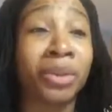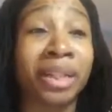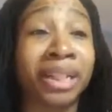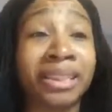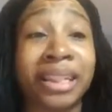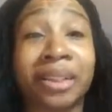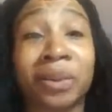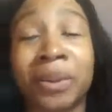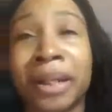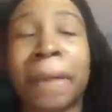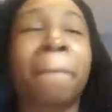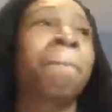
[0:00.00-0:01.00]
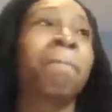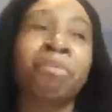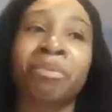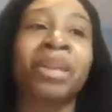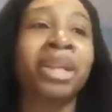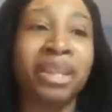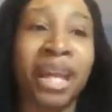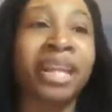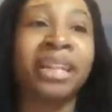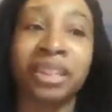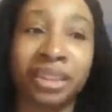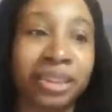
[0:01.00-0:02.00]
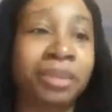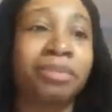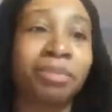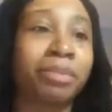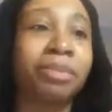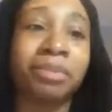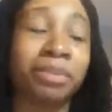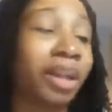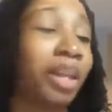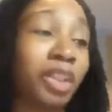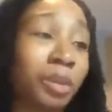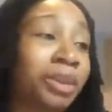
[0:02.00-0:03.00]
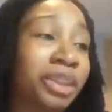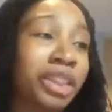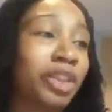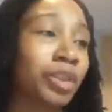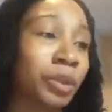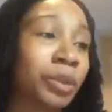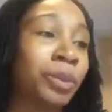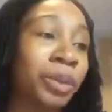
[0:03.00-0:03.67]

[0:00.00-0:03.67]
can't take it away. That is 100% true.